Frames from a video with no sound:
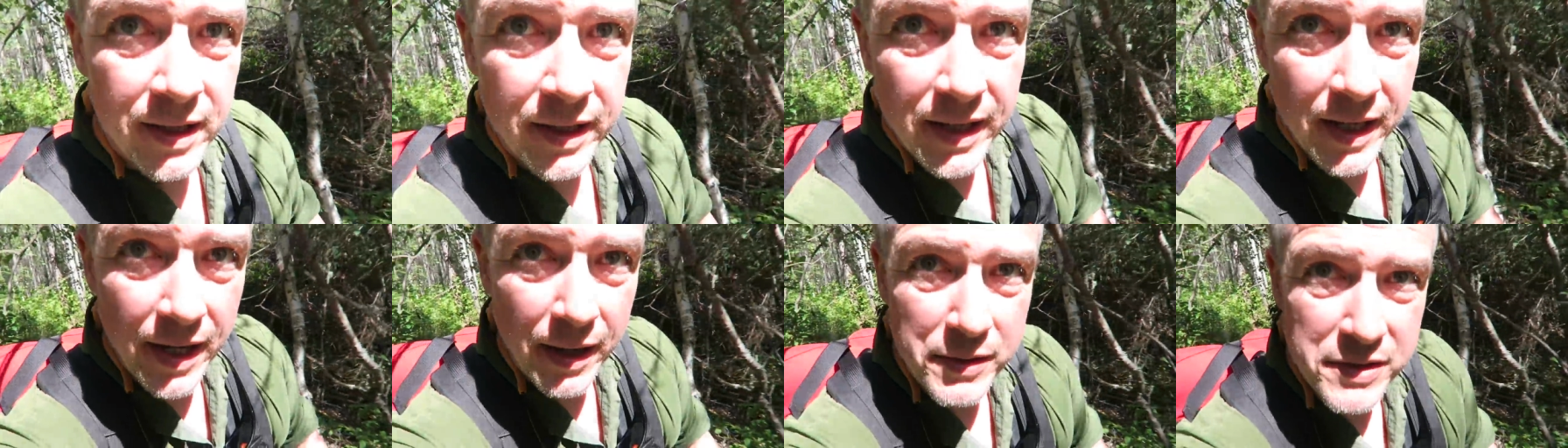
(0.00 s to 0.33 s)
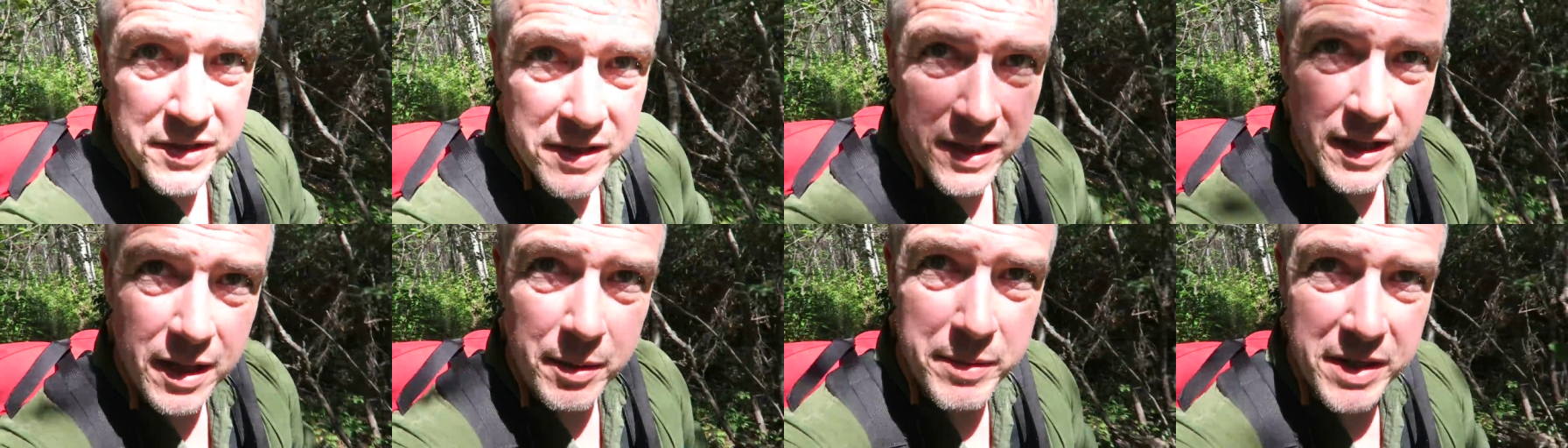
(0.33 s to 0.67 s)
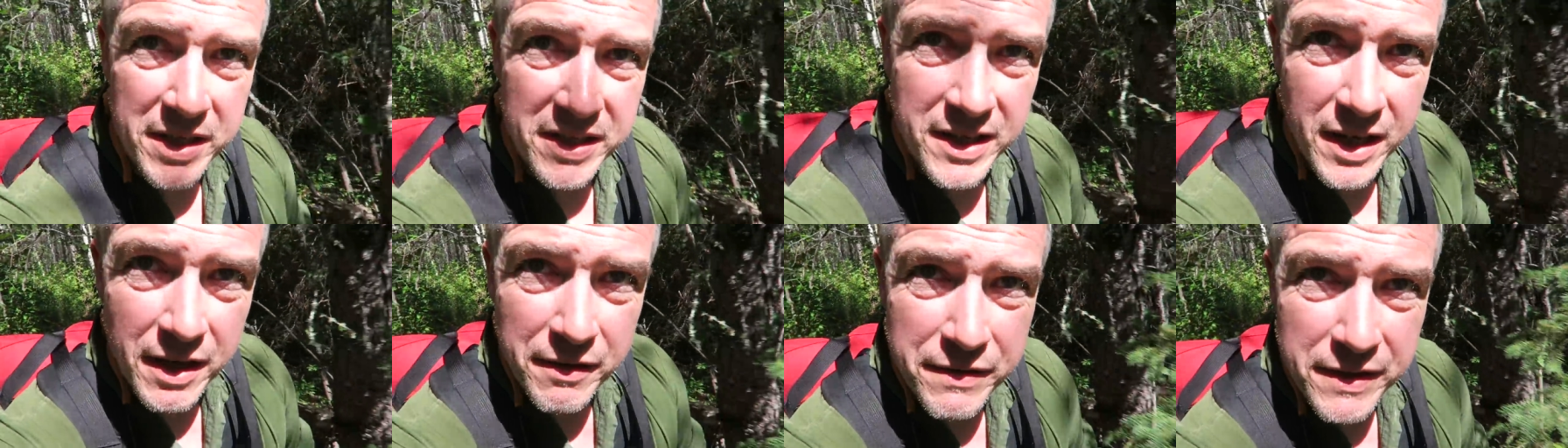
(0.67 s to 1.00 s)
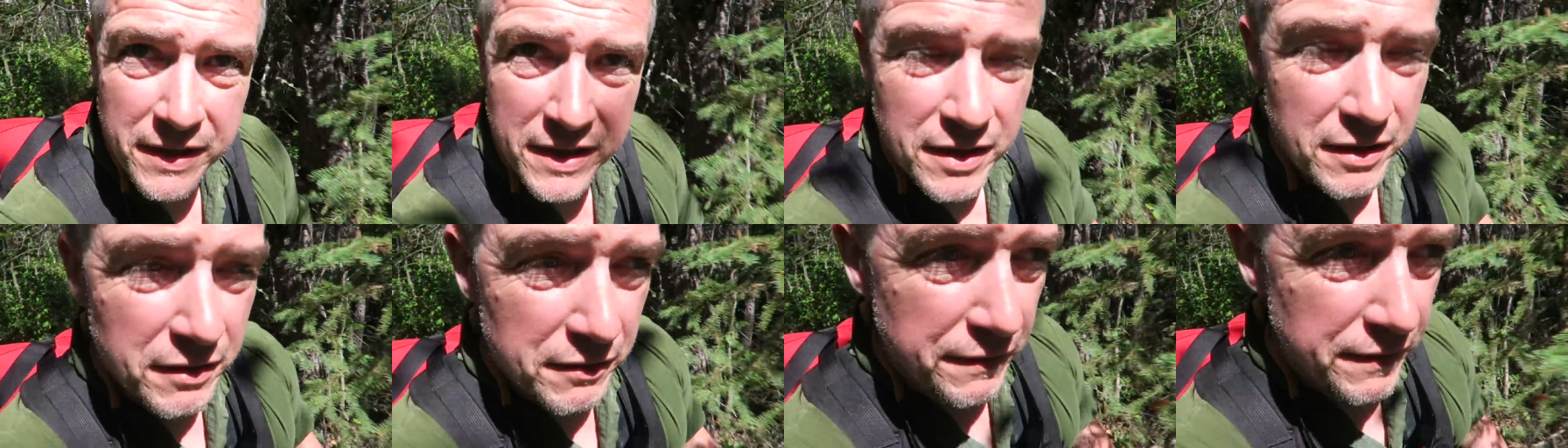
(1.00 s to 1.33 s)
Yeah, it was a little bit
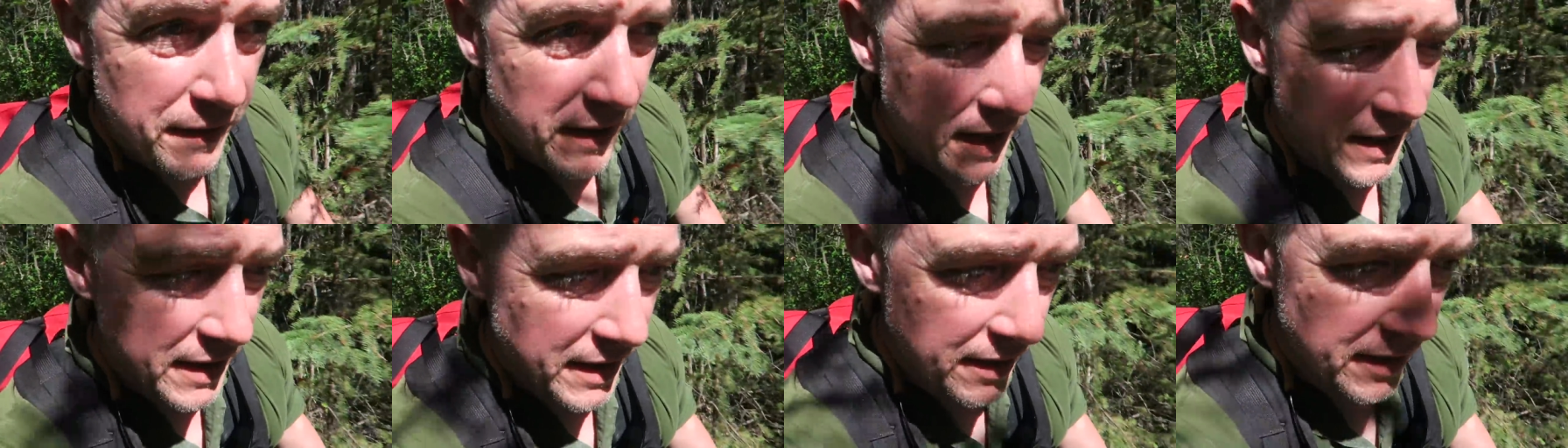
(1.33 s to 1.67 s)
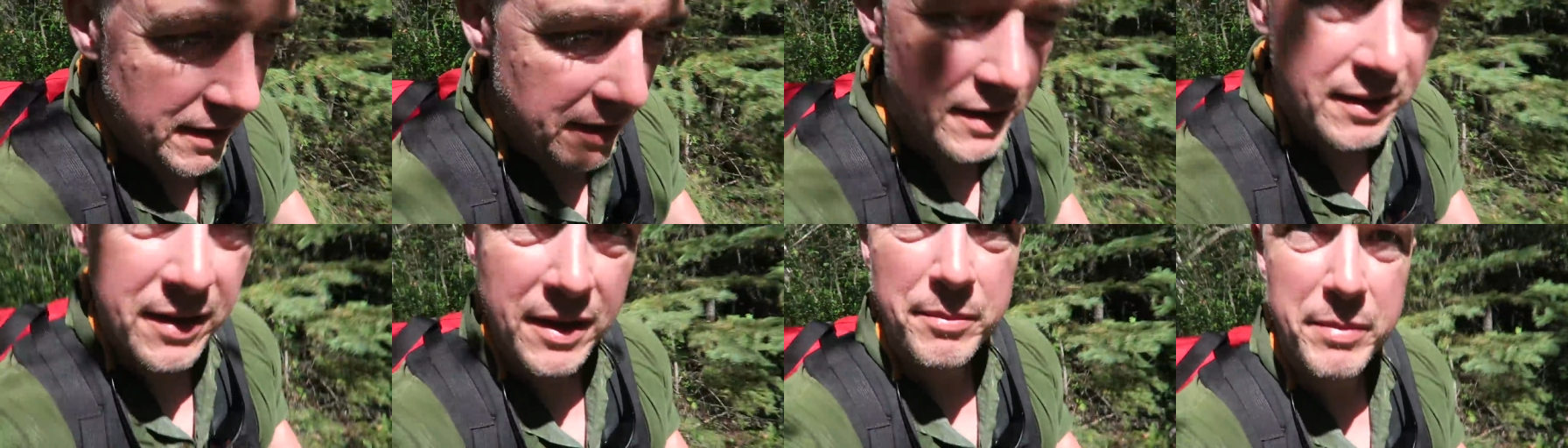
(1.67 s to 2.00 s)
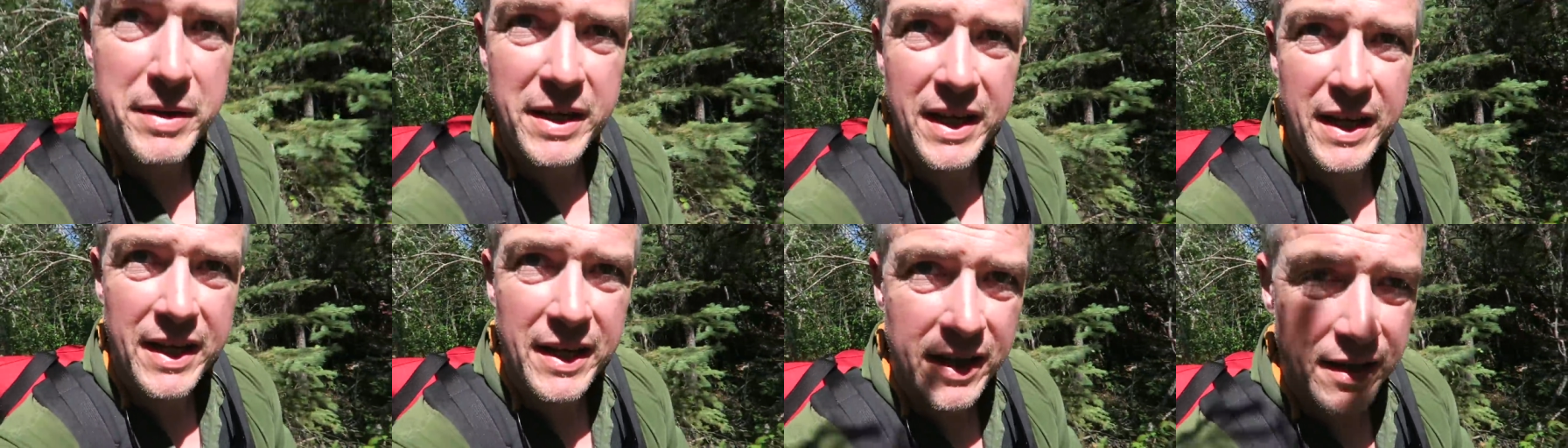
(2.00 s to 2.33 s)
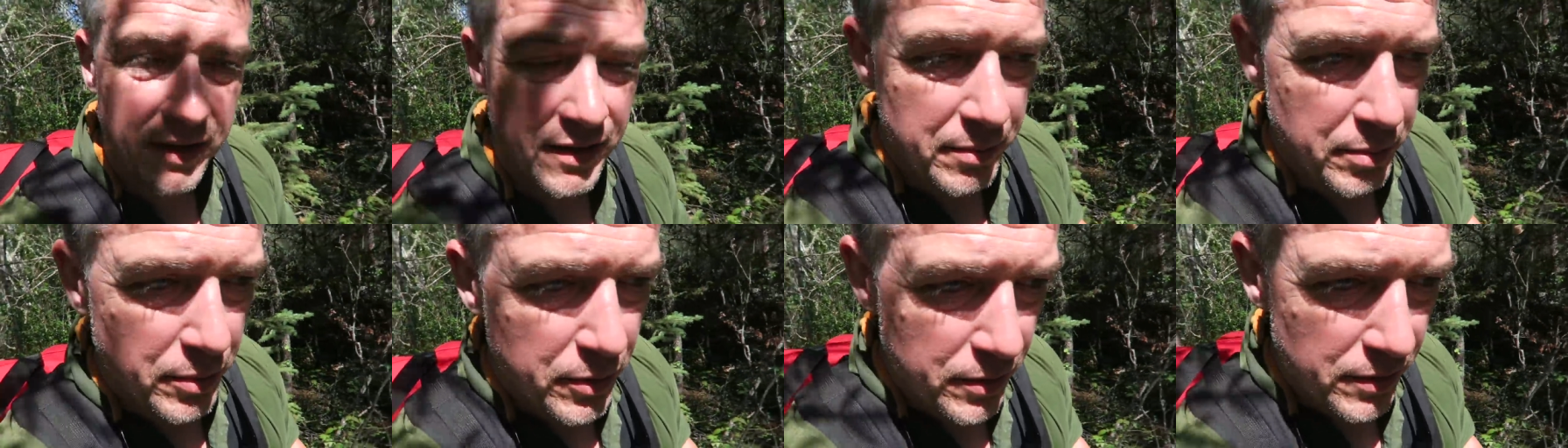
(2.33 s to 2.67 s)
difficult finding the beginning
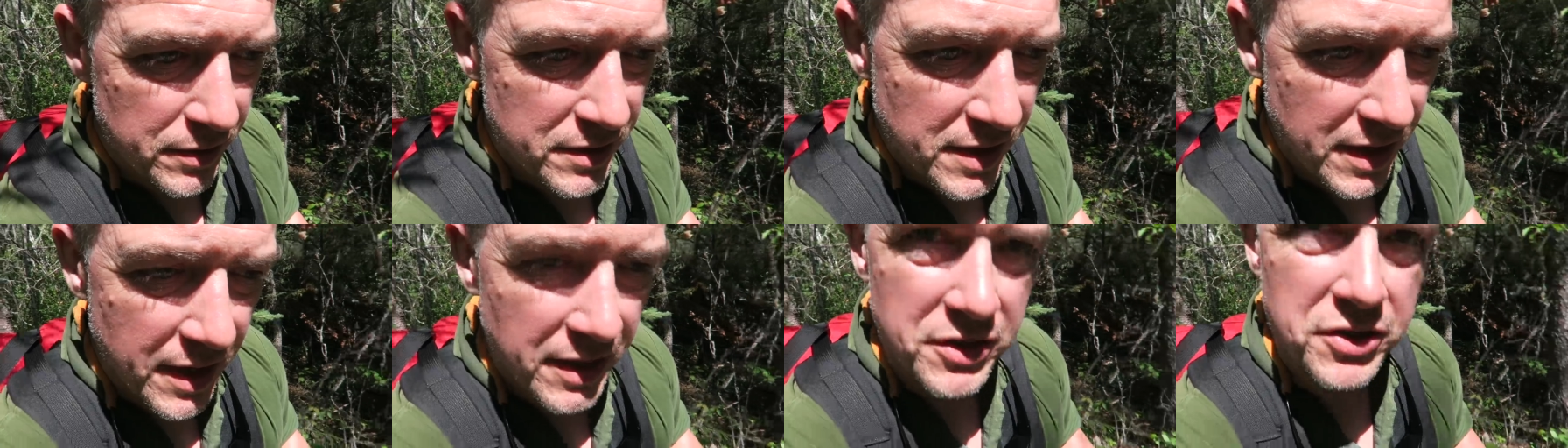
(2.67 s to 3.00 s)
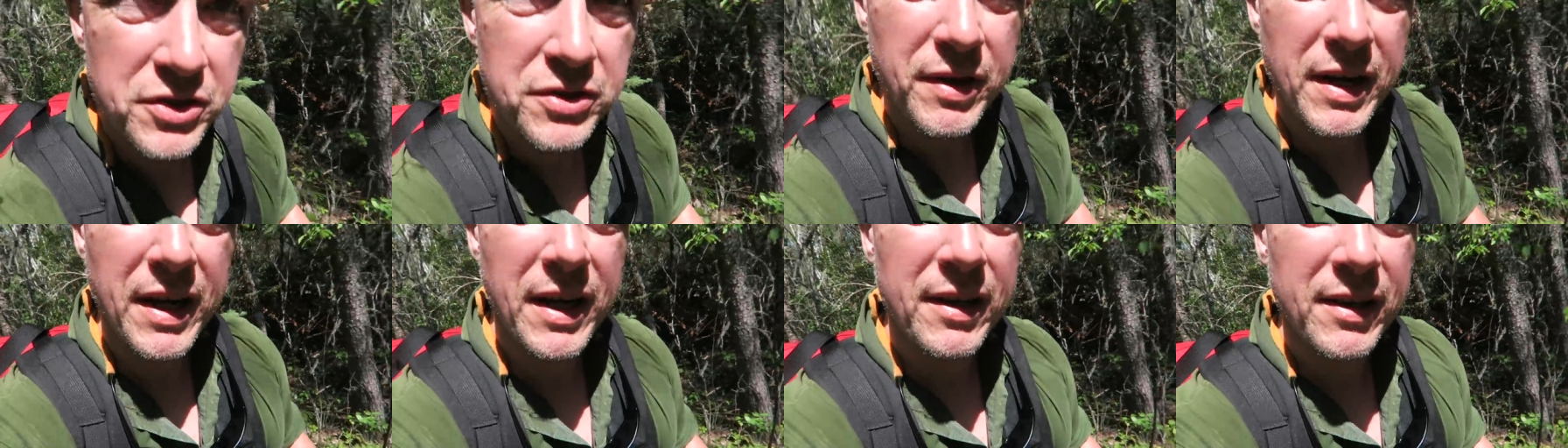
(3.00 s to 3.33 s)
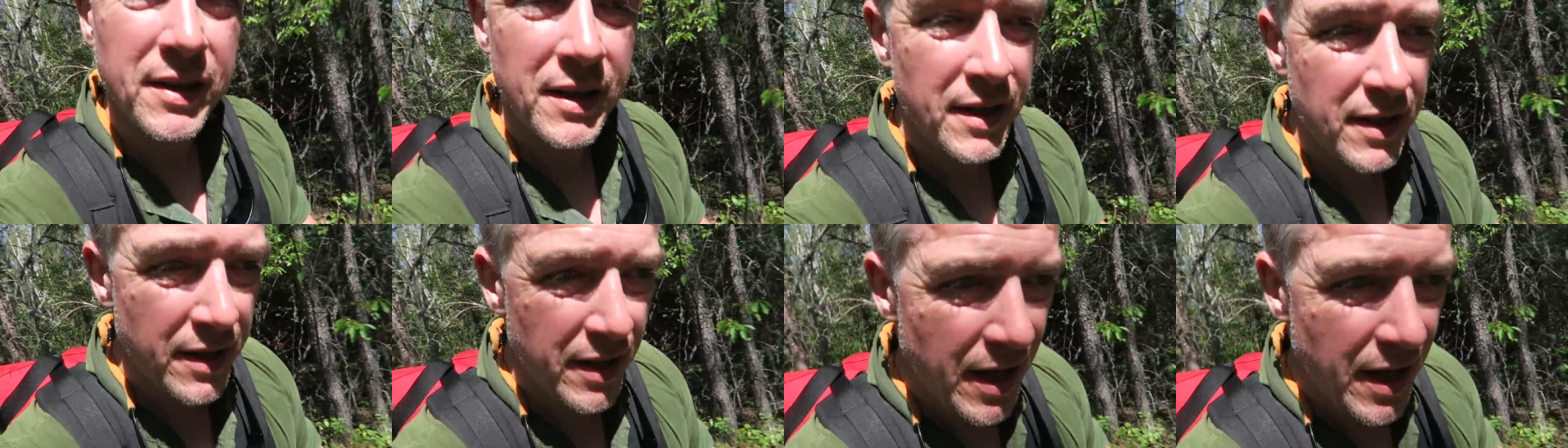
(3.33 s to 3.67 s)
of the portage trail.